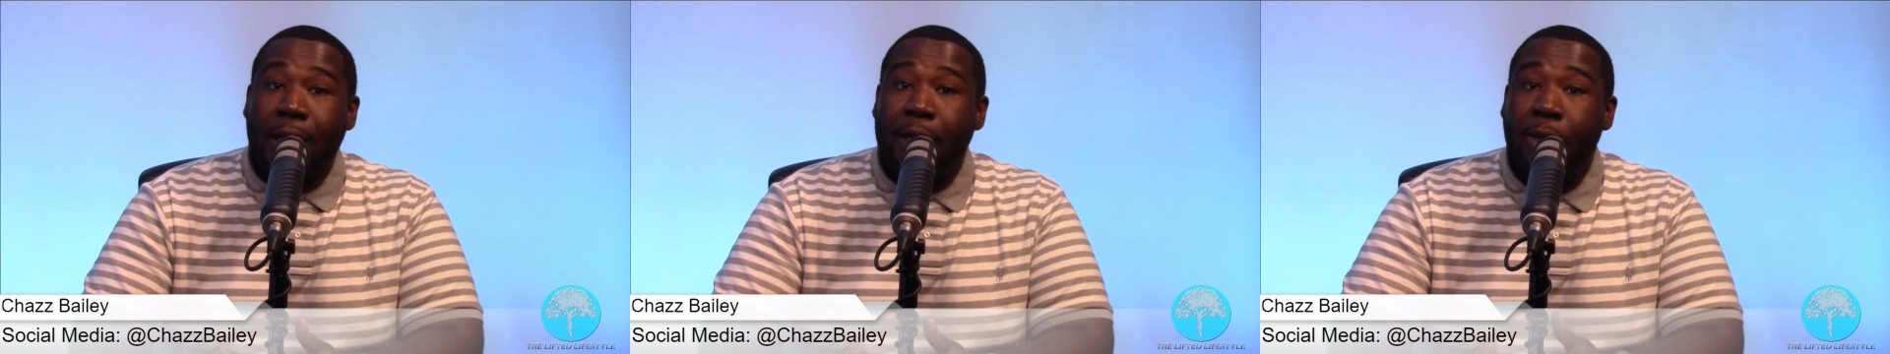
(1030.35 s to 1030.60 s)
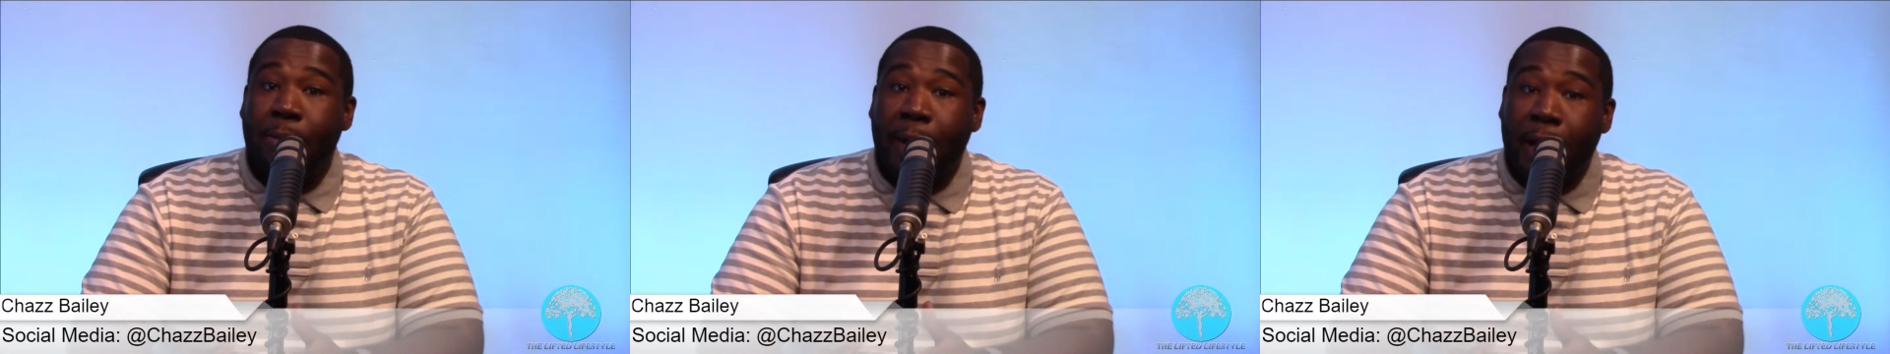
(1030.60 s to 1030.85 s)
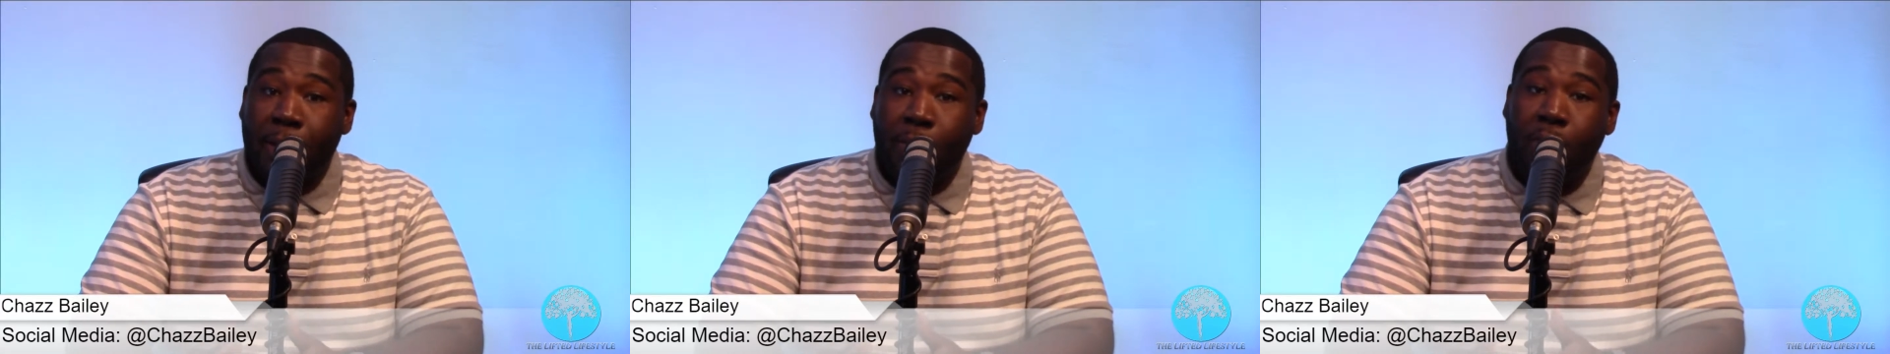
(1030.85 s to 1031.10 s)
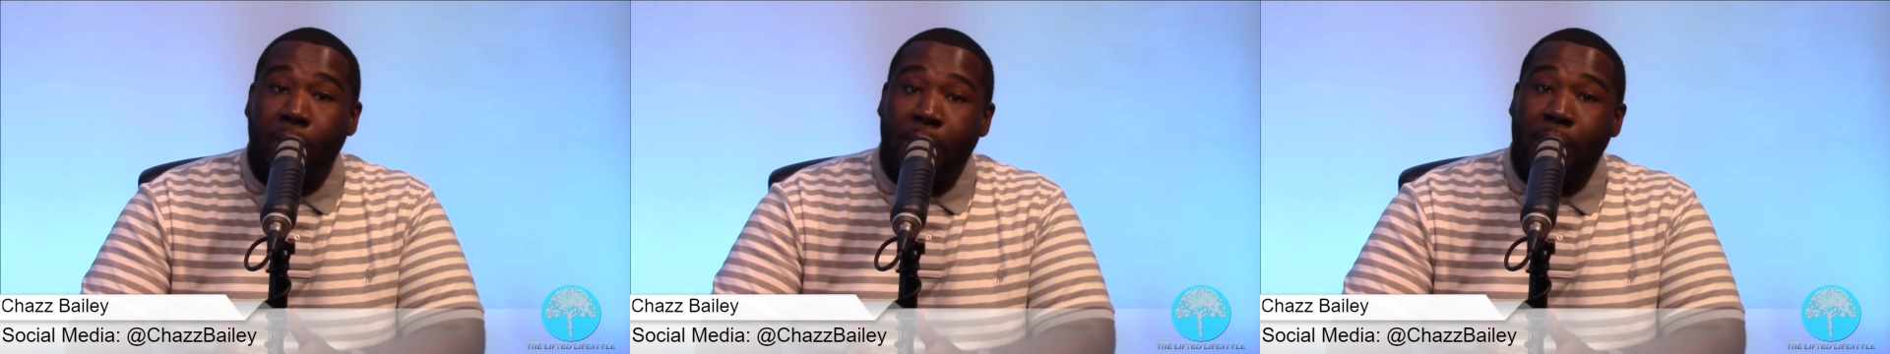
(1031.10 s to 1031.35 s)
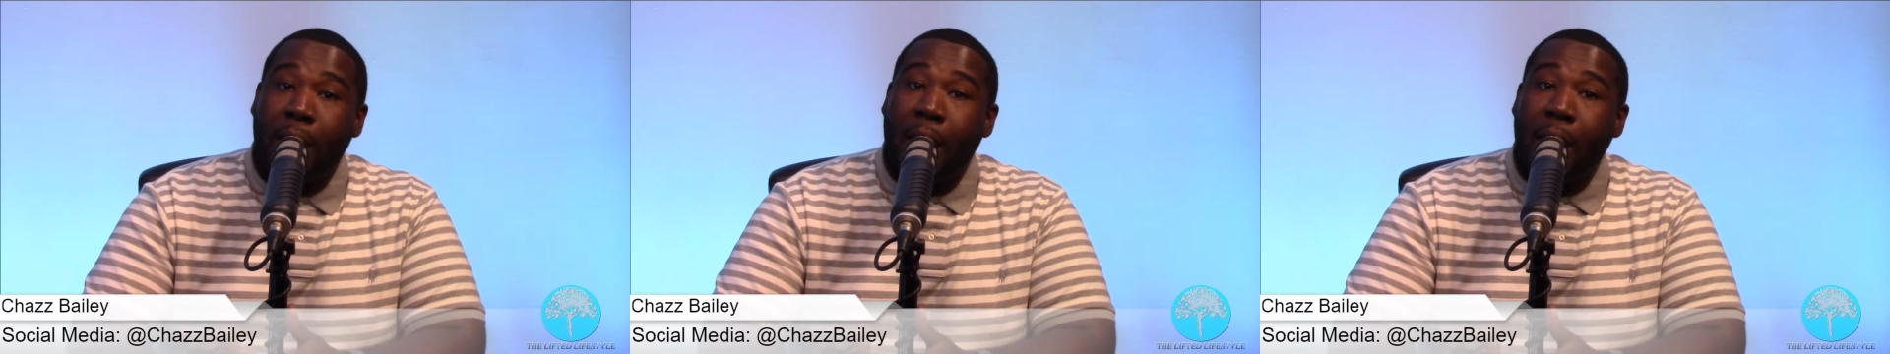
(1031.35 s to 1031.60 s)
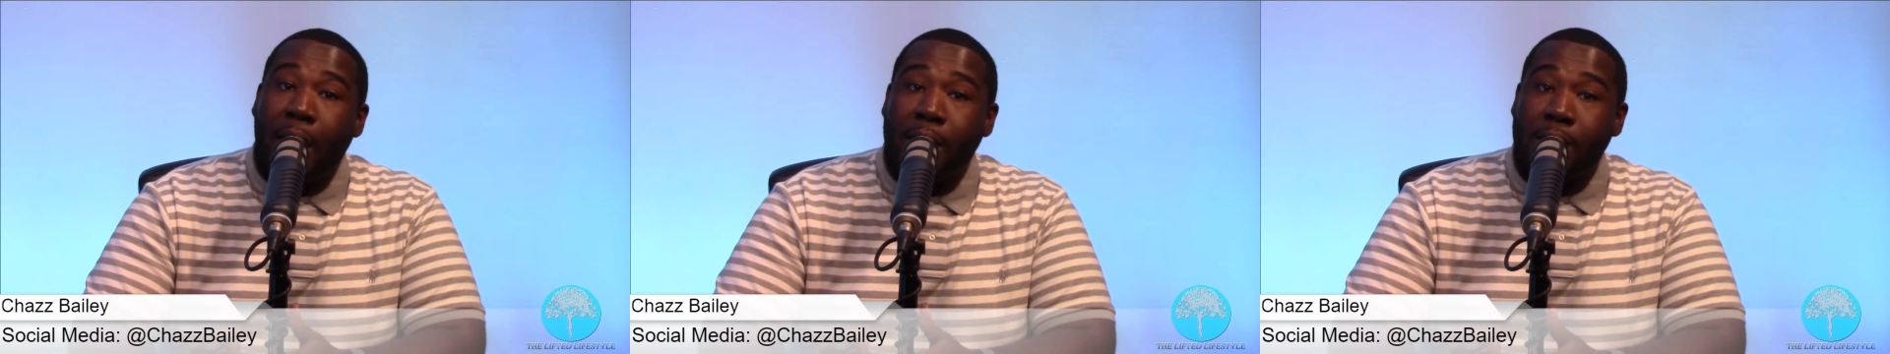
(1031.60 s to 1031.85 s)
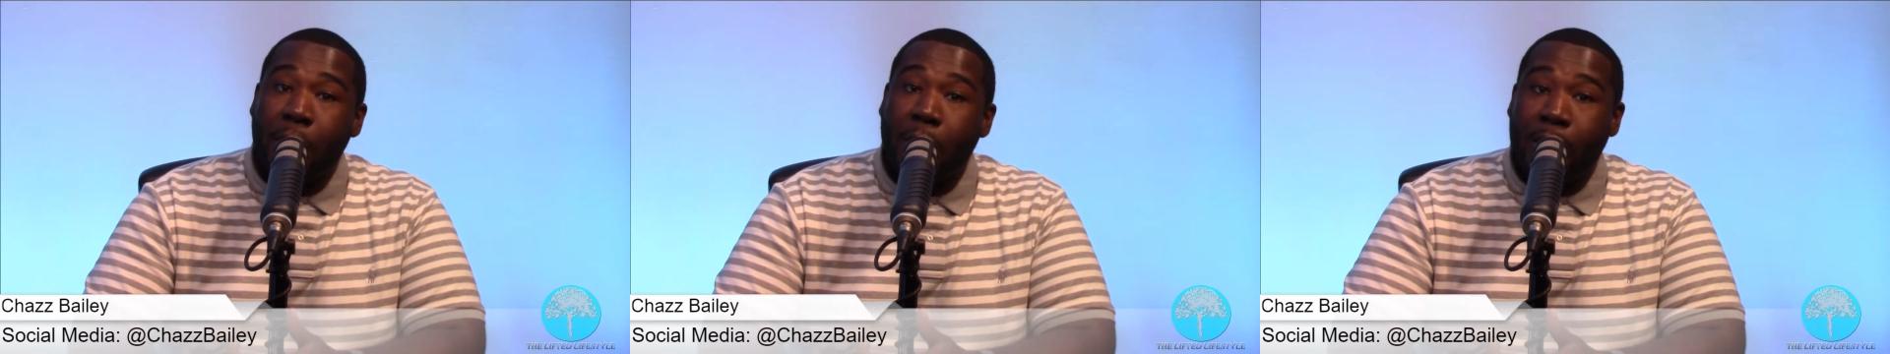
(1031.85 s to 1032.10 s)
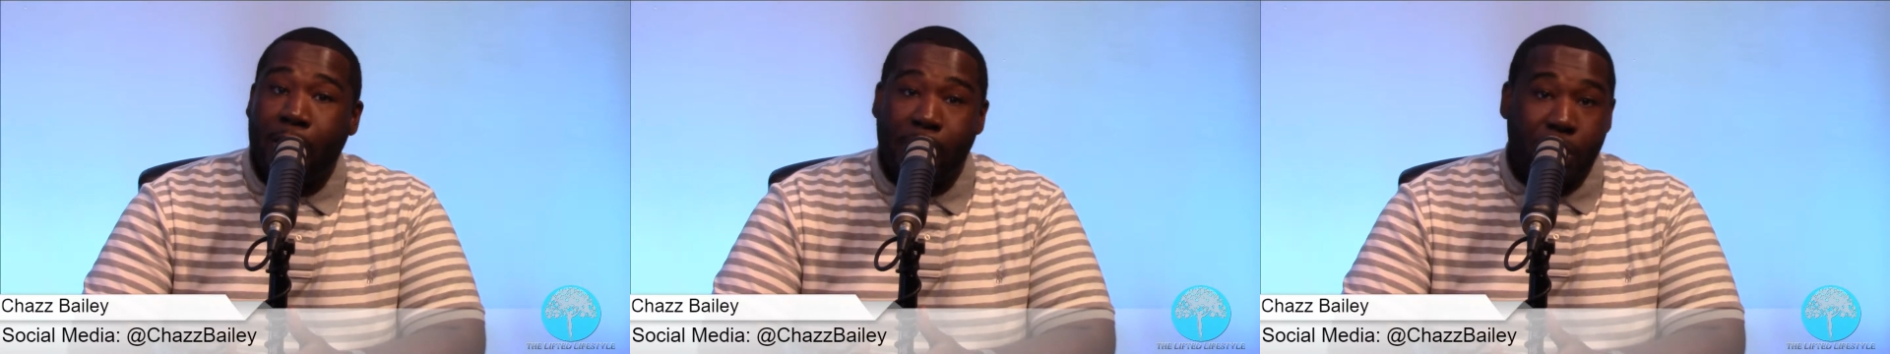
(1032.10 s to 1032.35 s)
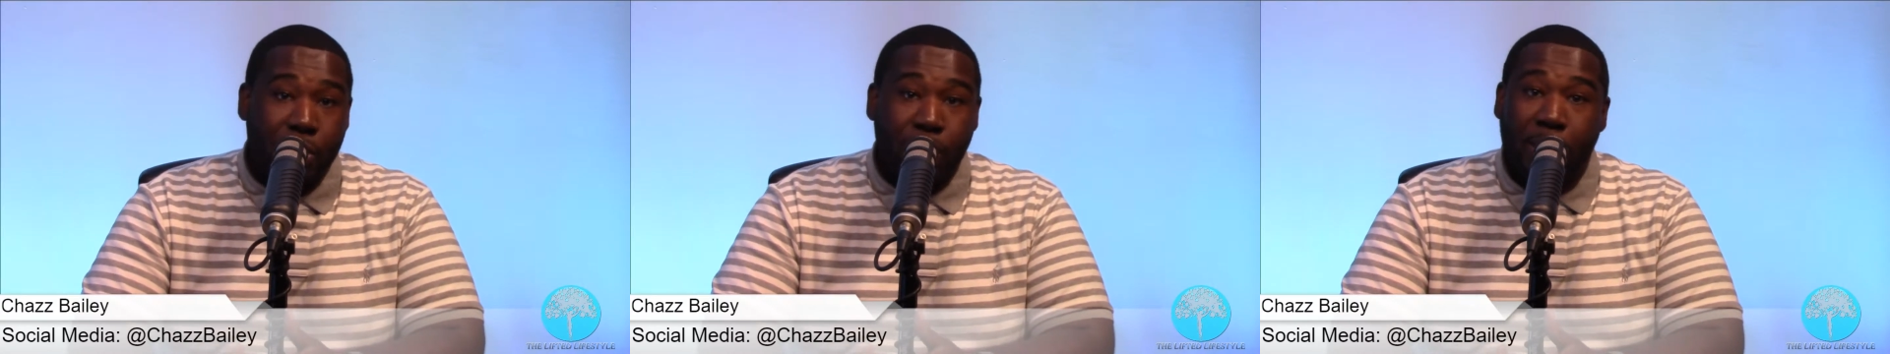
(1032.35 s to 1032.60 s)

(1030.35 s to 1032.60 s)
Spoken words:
And no matter what the odds are against you,